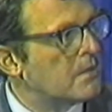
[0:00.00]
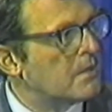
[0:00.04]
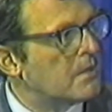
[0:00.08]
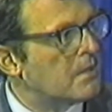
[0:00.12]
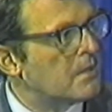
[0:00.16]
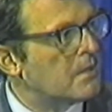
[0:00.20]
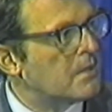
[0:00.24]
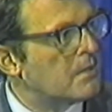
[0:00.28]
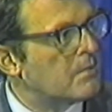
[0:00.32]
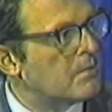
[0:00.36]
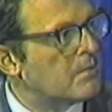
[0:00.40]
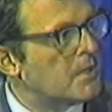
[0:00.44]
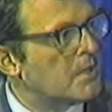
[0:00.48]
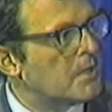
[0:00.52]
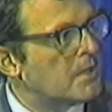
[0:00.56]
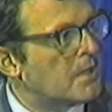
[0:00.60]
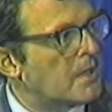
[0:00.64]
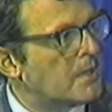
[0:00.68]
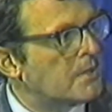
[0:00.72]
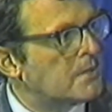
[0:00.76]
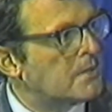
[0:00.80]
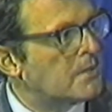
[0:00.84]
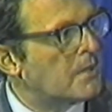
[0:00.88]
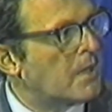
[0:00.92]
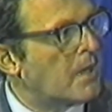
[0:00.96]
In the middle.
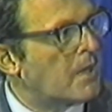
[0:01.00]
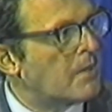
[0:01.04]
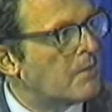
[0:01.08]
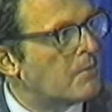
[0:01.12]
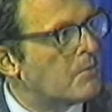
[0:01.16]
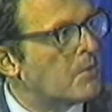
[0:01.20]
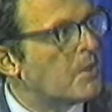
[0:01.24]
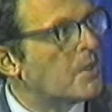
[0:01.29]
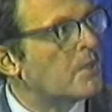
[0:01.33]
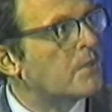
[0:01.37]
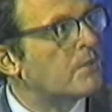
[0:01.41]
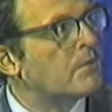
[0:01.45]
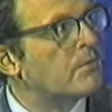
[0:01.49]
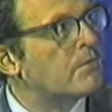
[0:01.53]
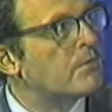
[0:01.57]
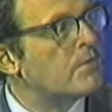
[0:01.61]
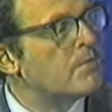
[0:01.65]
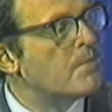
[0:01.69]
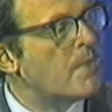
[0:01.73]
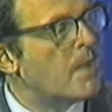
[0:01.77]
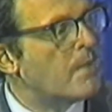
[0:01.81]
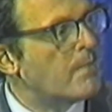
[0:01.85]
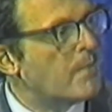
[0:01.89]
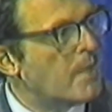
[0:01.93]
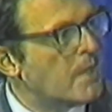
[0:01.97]
I worked through
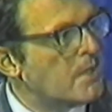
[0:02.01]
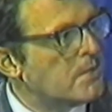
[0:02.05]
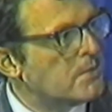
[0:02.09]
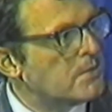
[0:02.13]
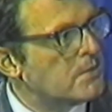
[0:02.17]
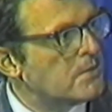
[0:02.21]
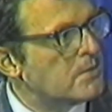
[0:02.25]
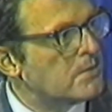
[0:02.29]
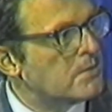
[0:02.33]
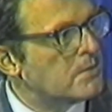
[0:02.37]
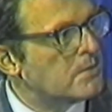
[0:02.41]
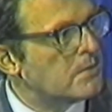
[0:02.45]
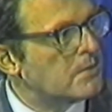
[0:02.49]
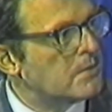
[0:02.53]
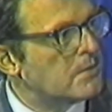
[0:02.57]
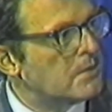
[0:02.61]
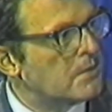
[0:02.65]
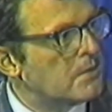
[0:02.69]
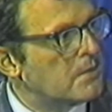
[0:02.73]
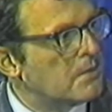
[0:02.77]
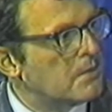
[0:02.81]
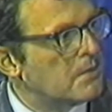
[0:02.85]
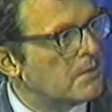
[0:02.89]
my master's degree.